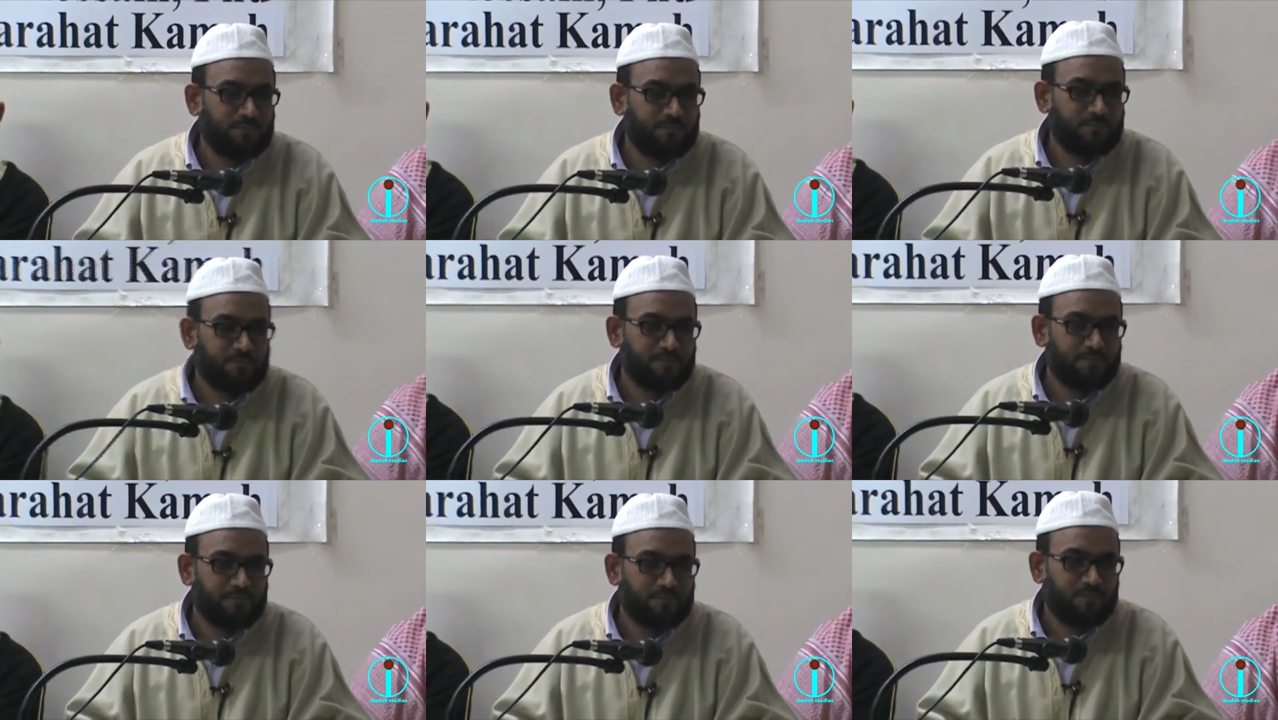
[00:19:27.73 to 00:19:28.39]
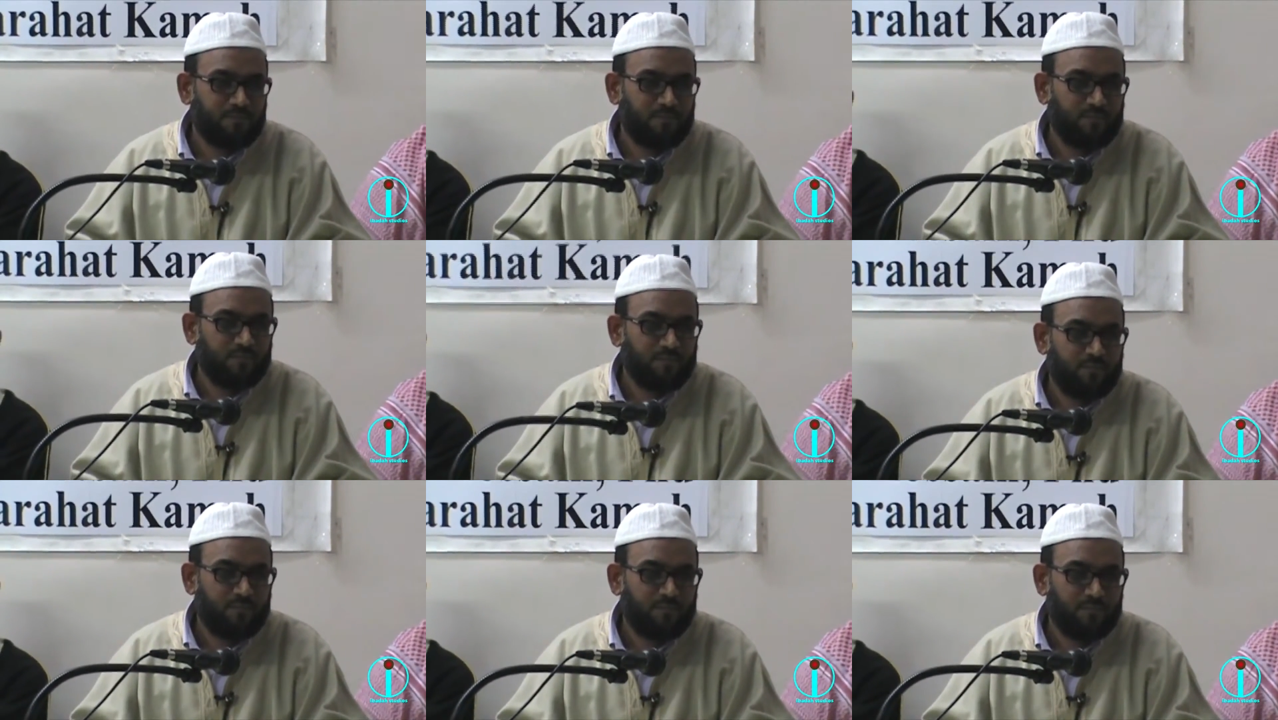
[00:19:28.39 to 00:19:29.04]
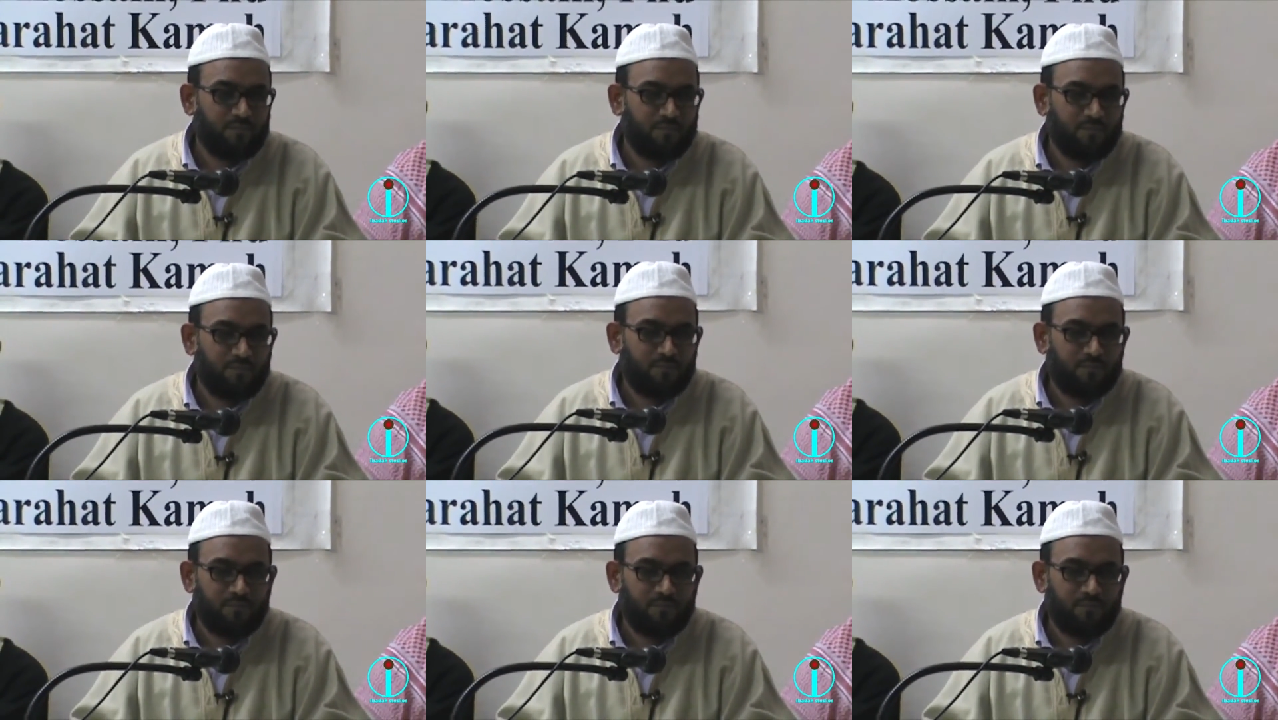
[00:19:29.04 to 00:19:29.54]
(no one is talking)